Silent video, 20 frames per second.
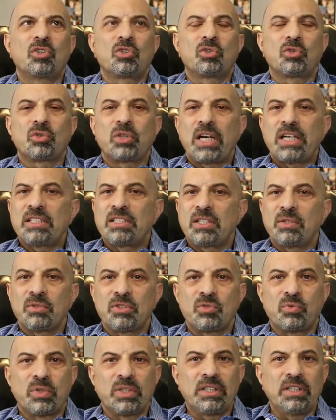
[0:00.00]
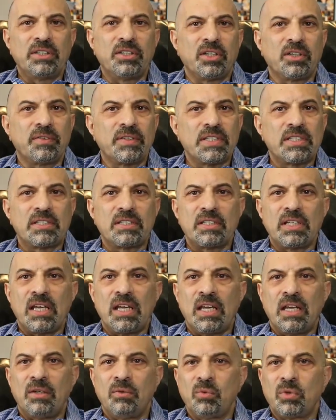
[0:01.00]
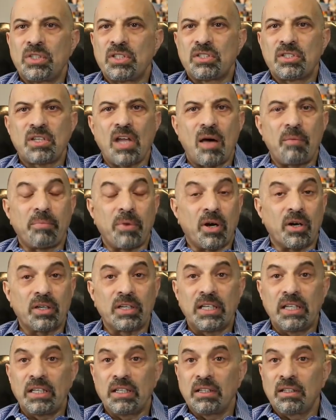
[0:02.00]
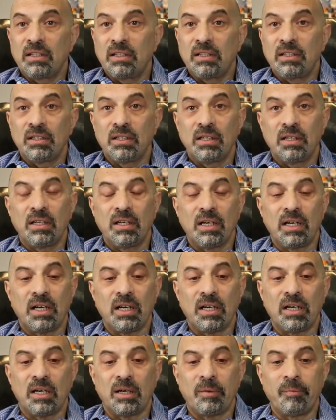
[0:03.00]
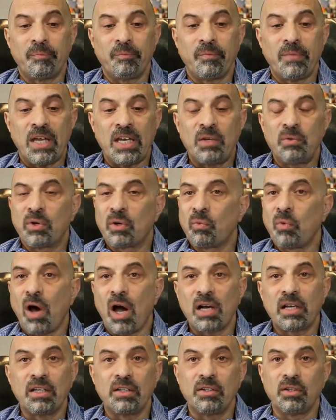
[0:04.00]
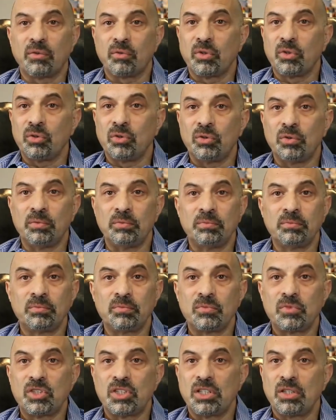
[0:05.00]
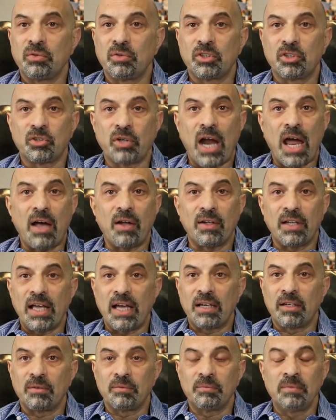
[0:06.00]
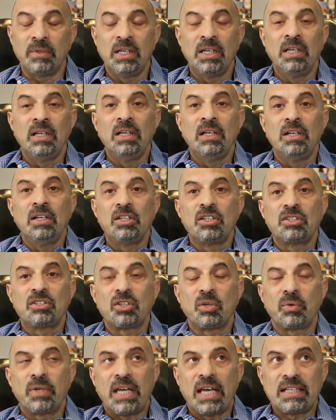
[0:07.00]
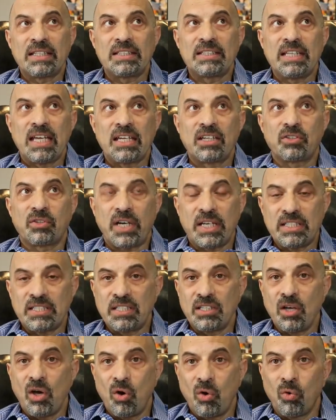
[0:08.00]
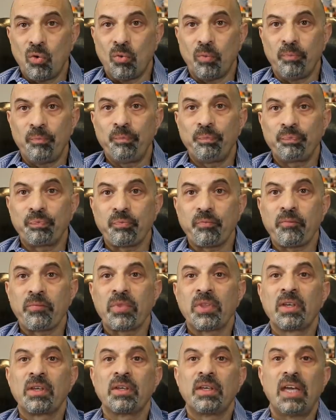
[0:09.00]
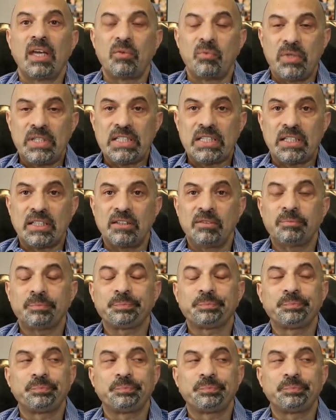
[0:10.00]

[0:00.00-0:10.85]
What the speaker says: Gracie was really nervous and wouldn't stop barking. Anyone walk in the room, she would growl at them. So we had to take Gracie home, and we did.